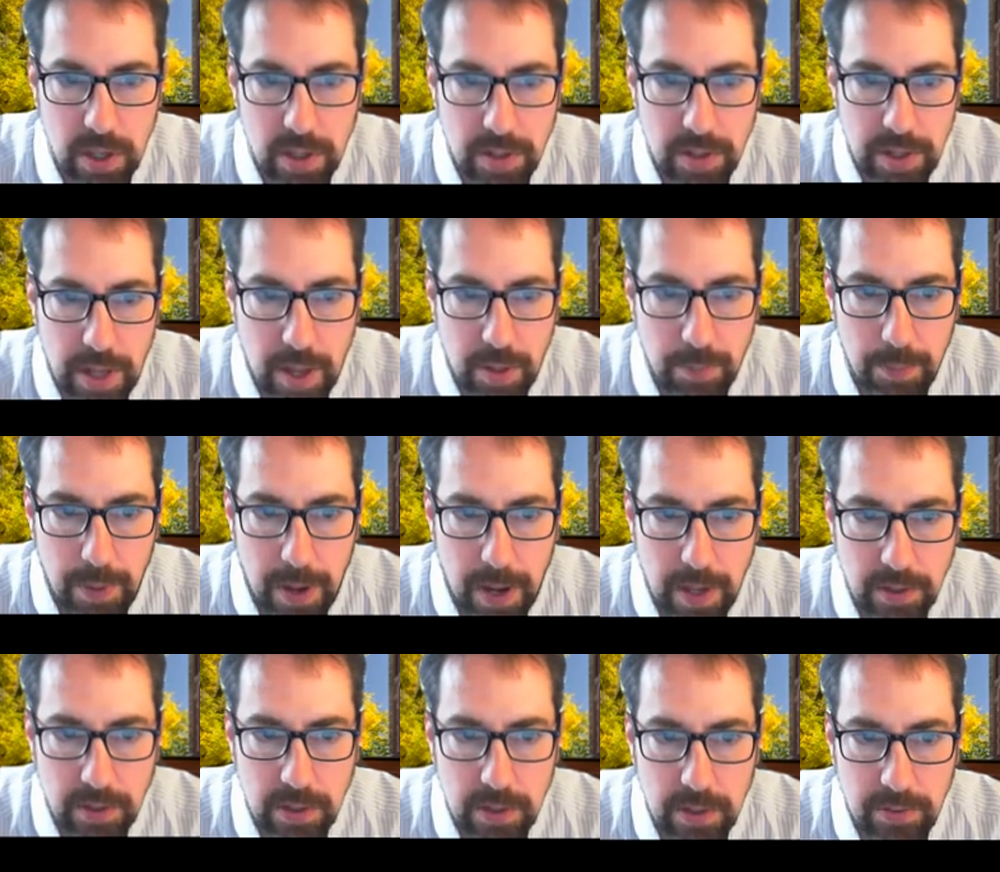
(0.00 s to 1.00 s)
that
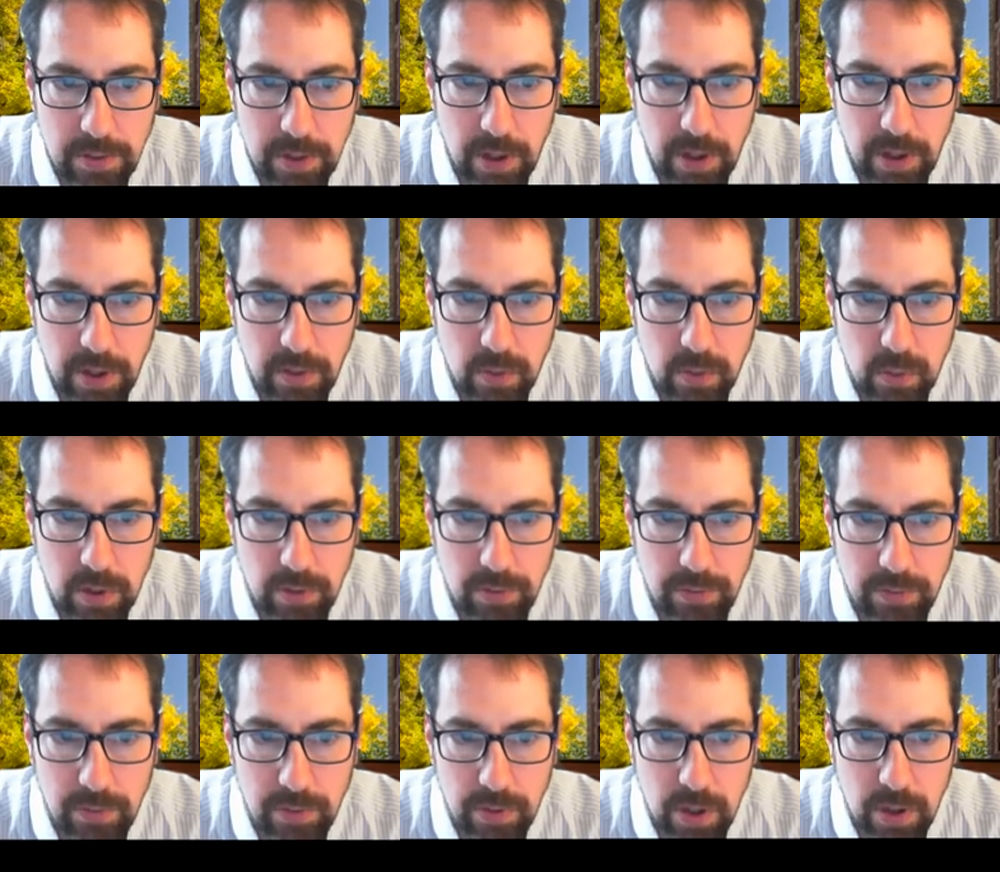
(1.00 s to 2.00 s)
positive current will
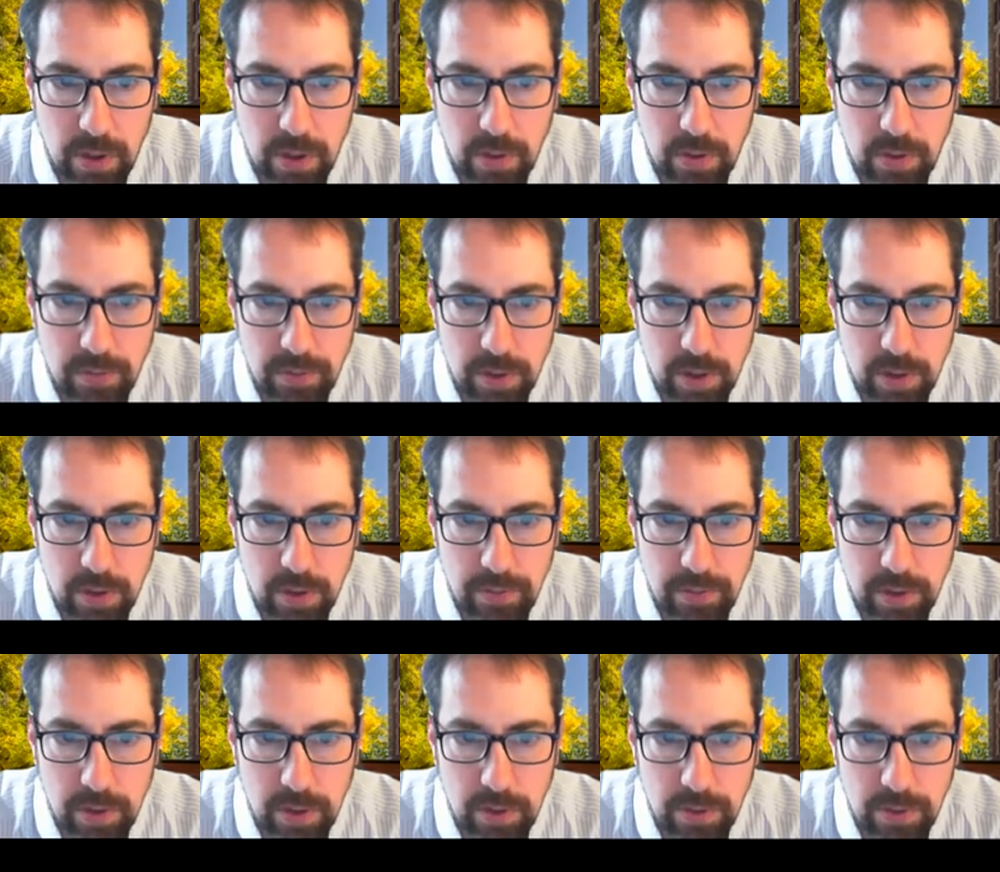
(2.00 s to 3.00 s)
flow
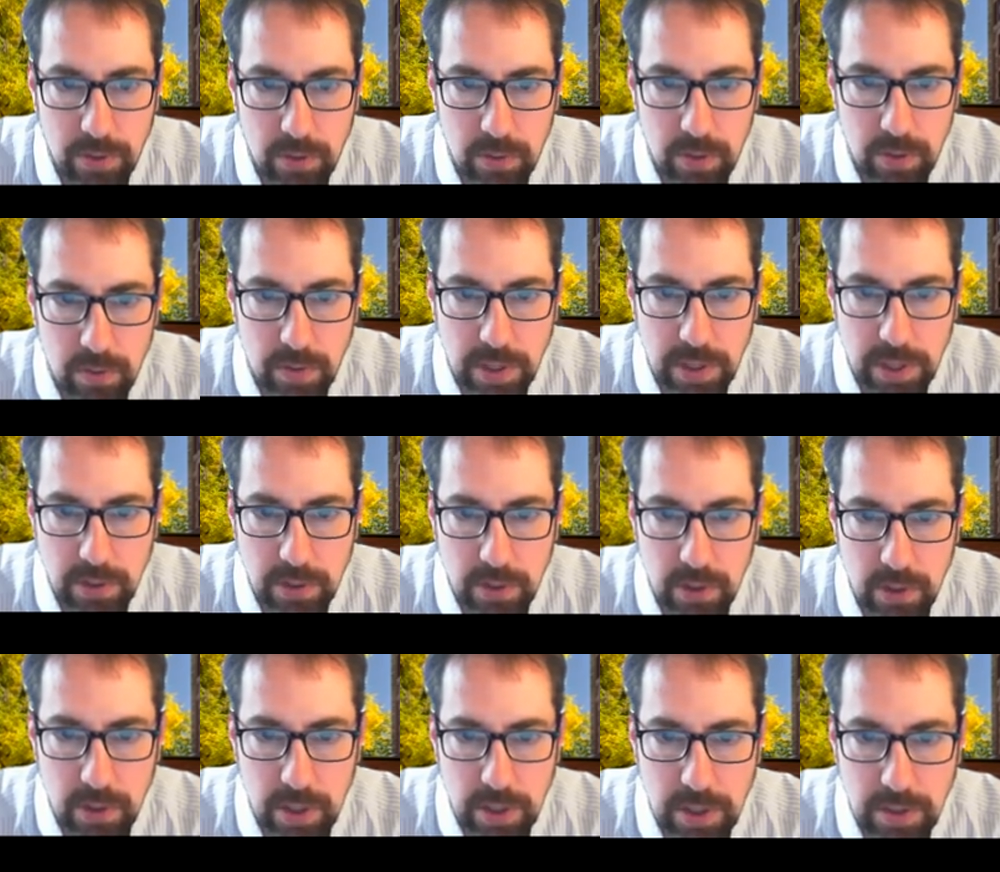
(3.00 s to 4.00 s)
through the
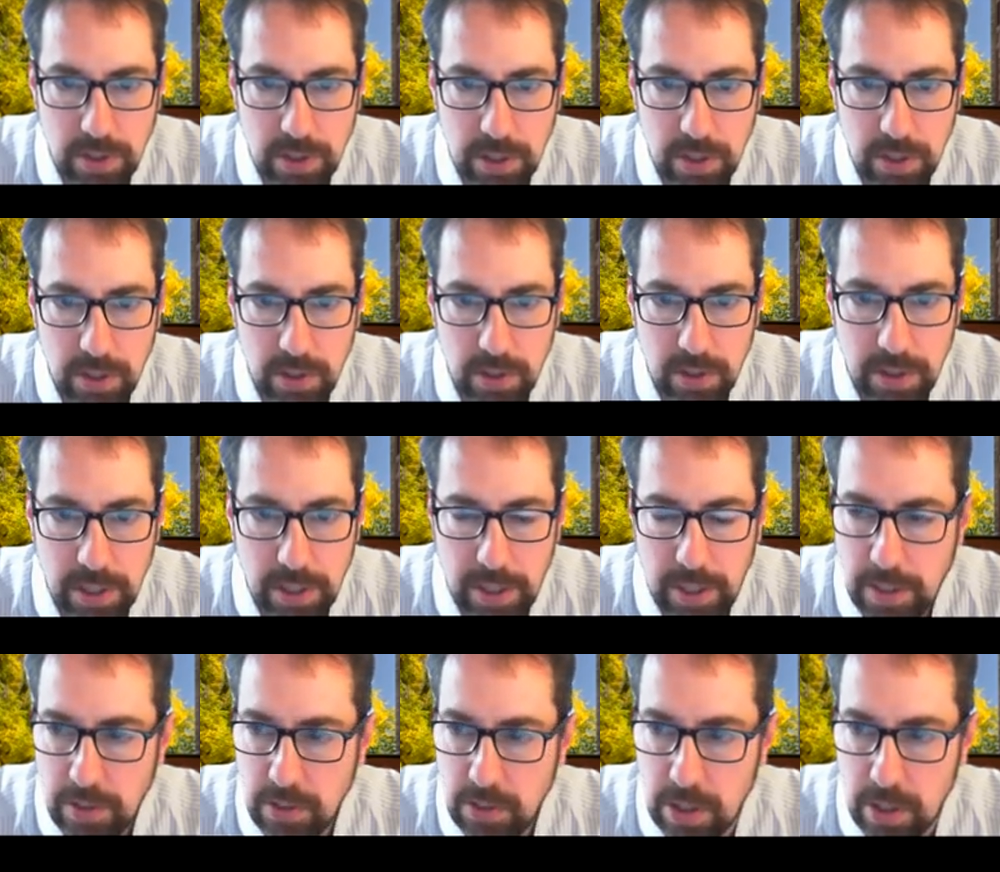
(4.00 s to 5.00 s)
resistor until it
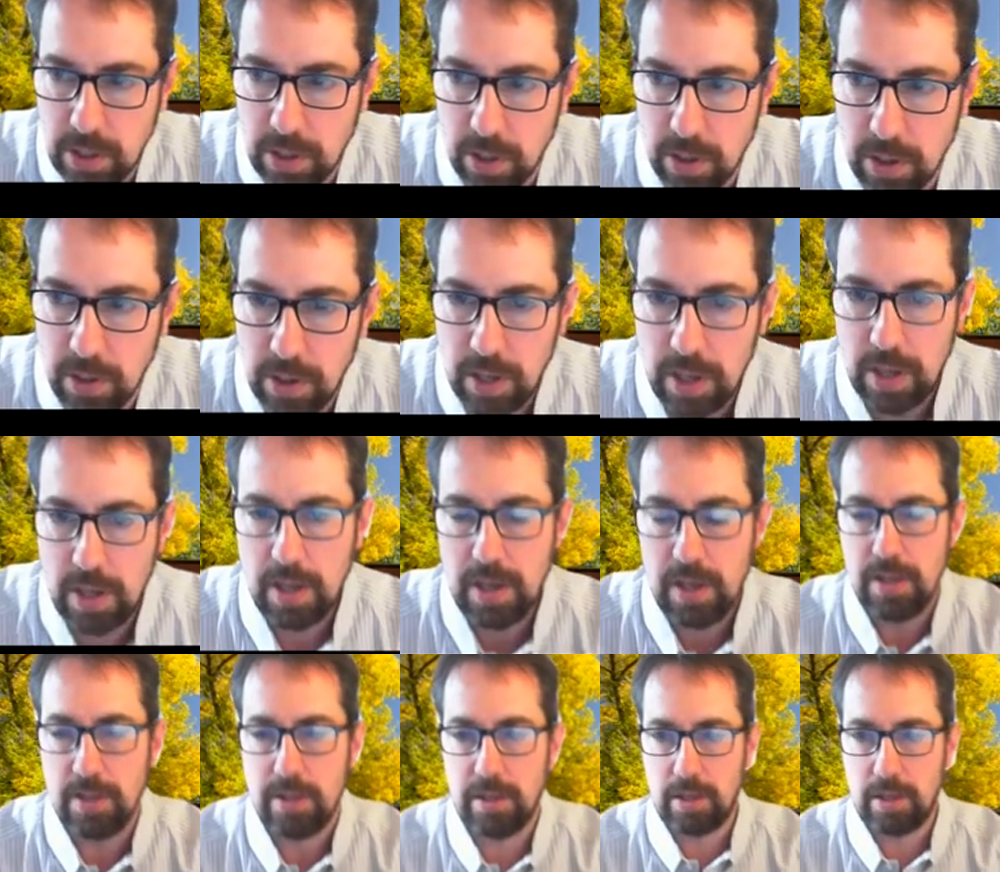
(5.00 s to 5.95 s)
hits here. The